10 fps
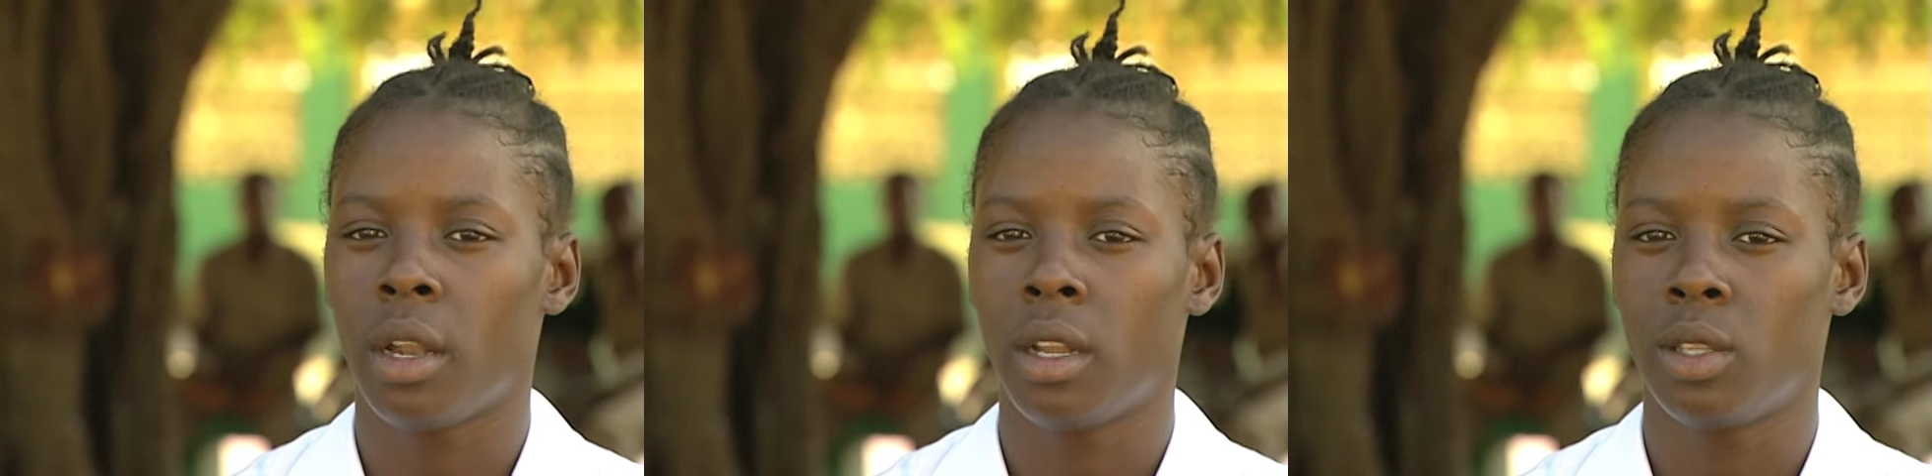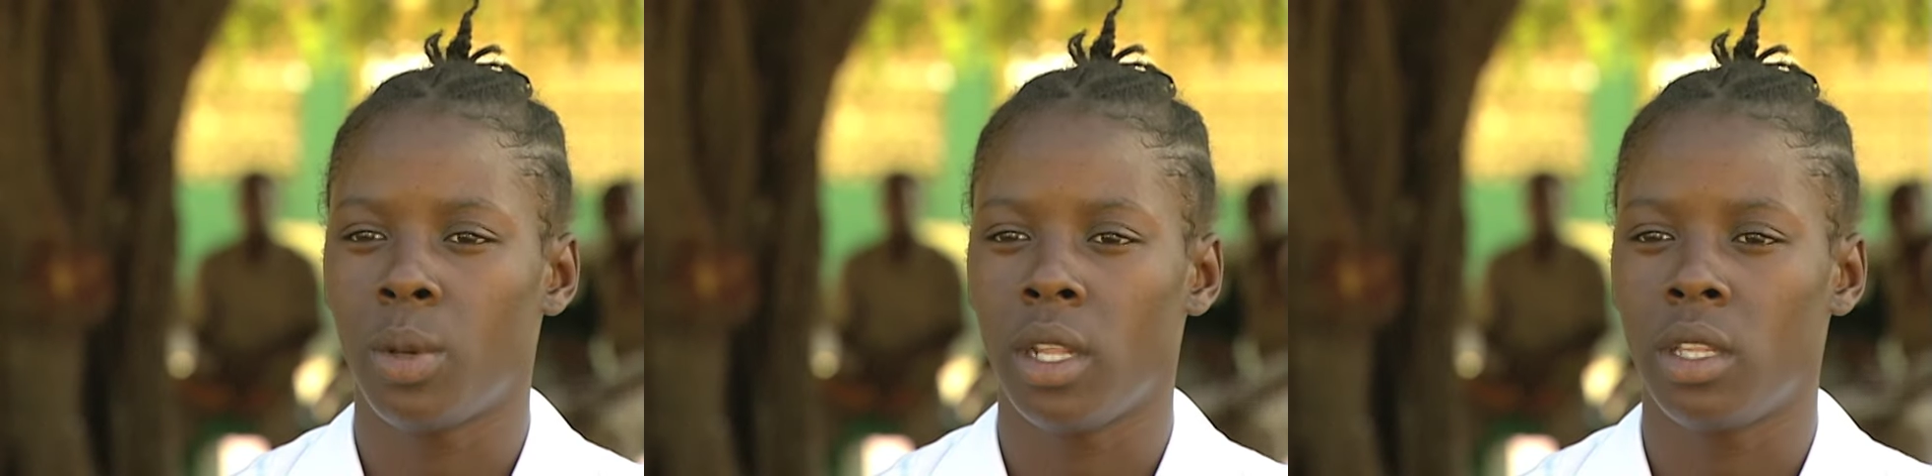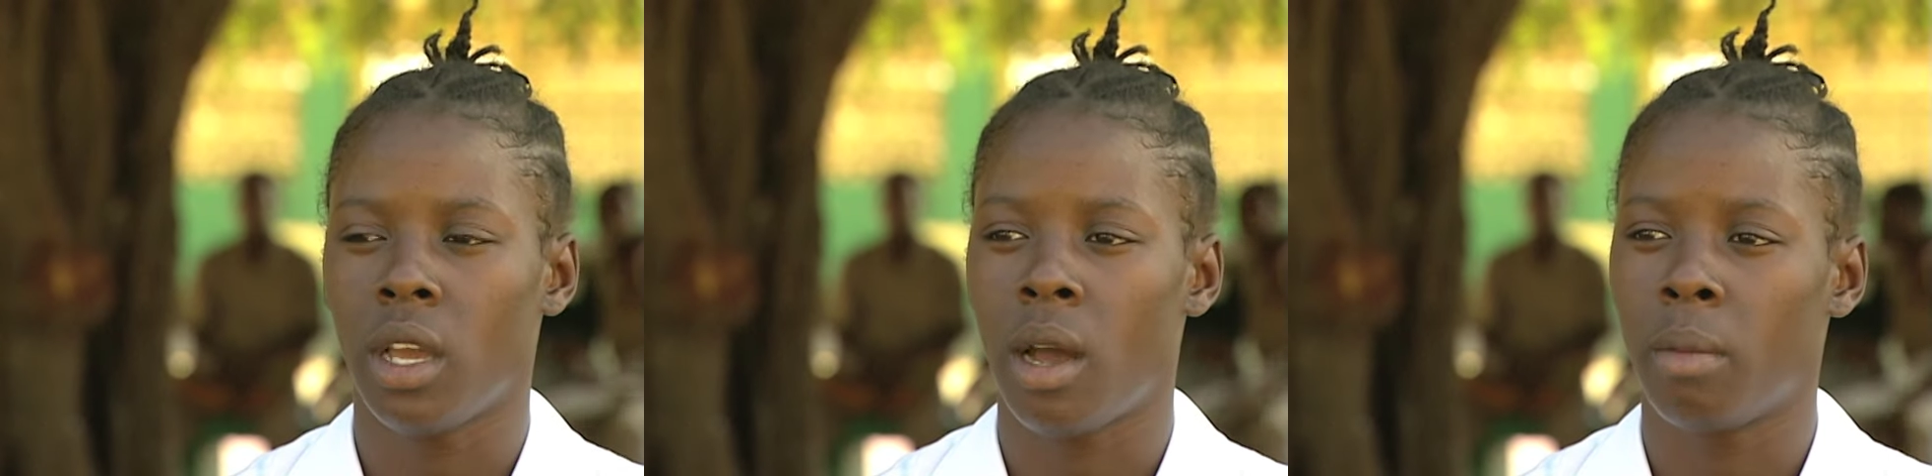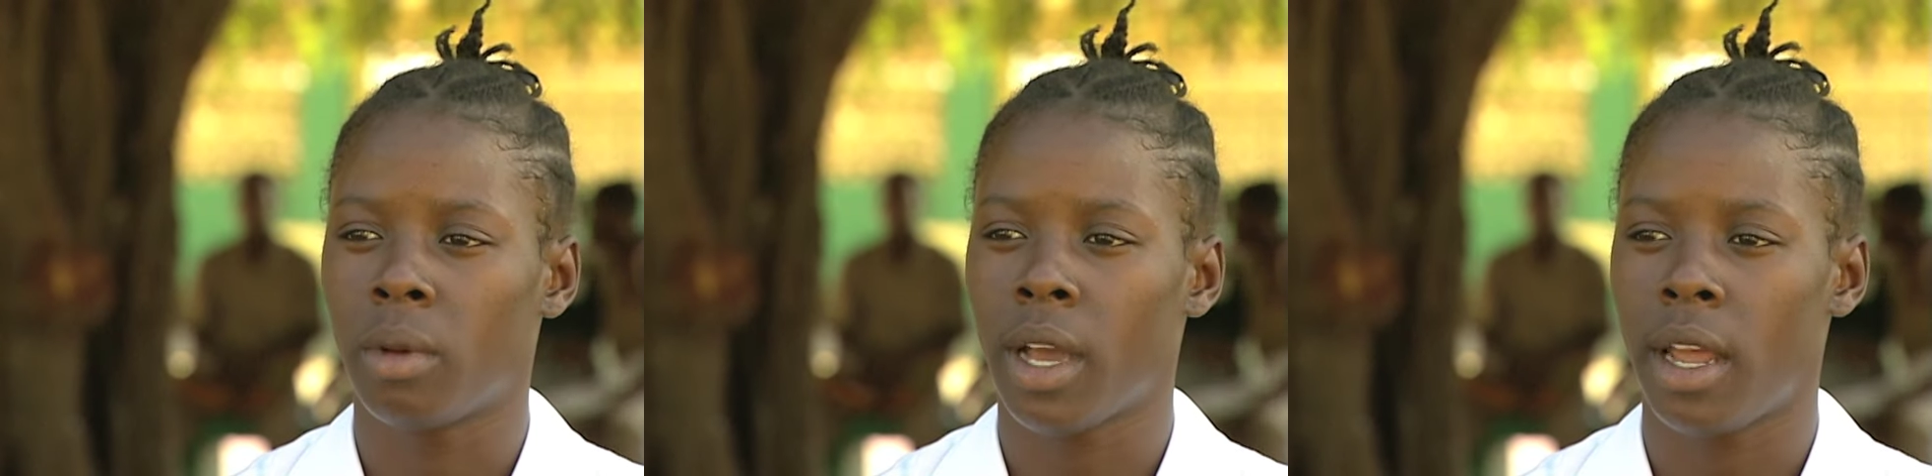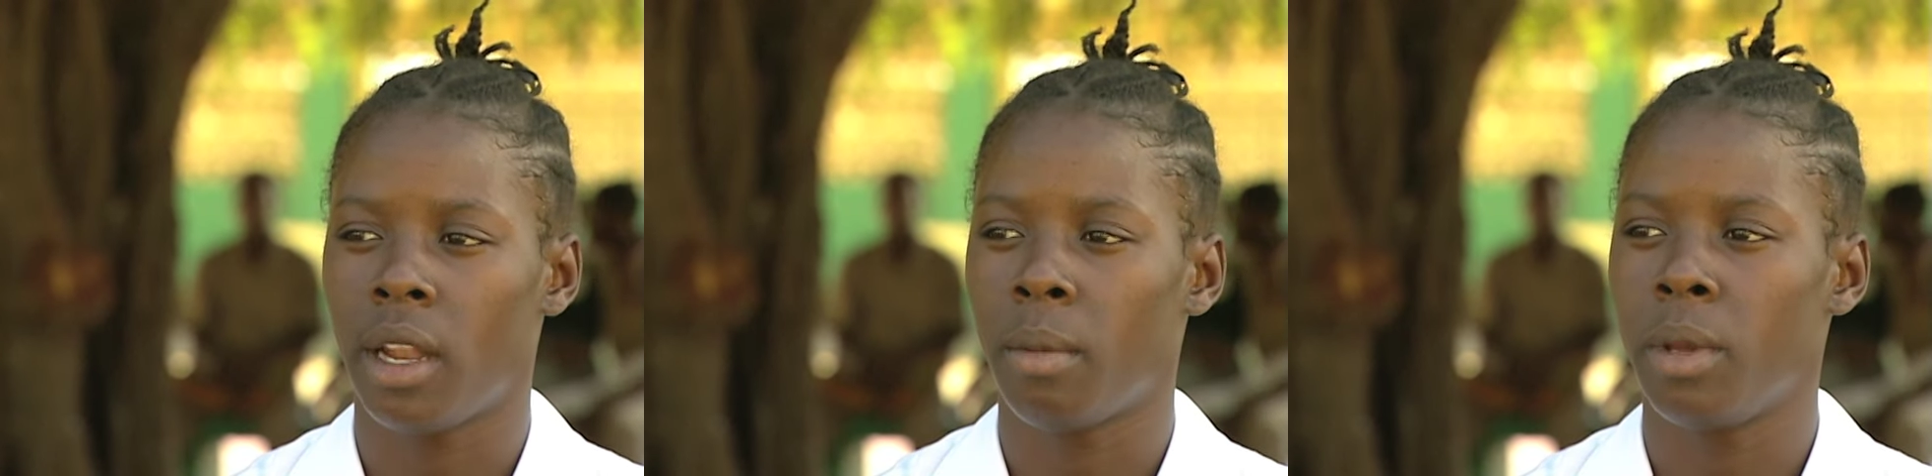under 20, I'm
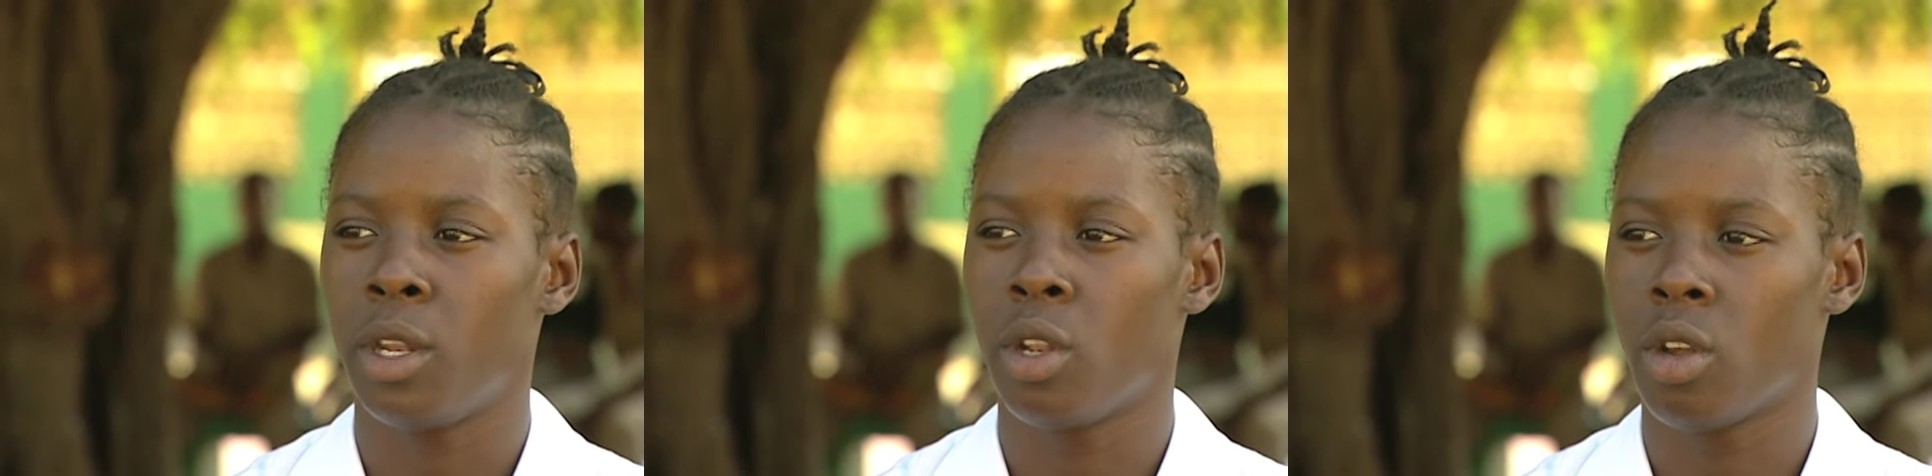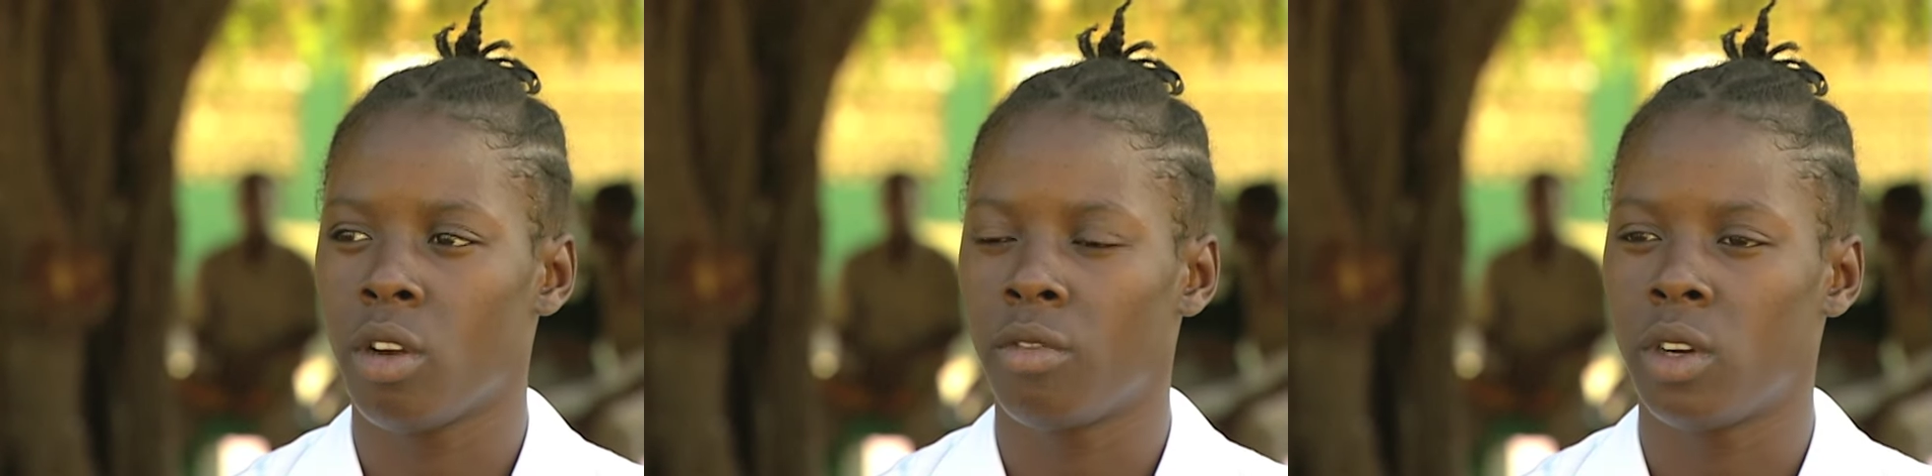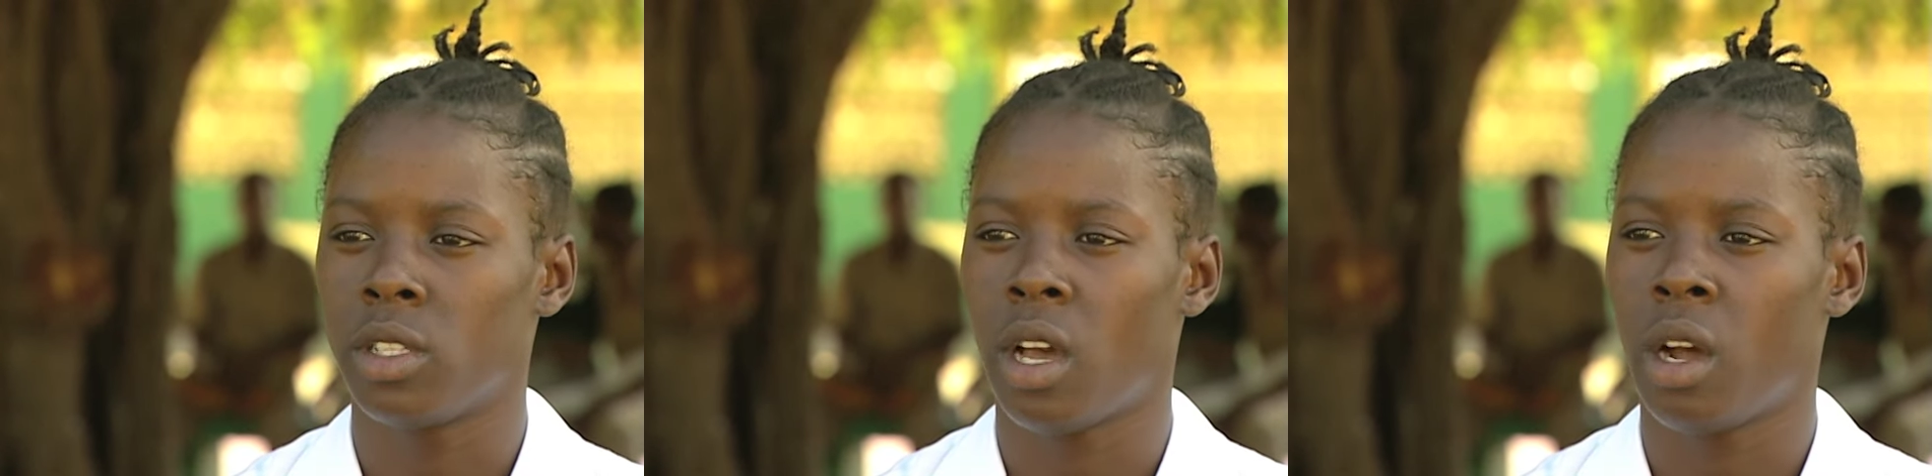kind of a bit nervous.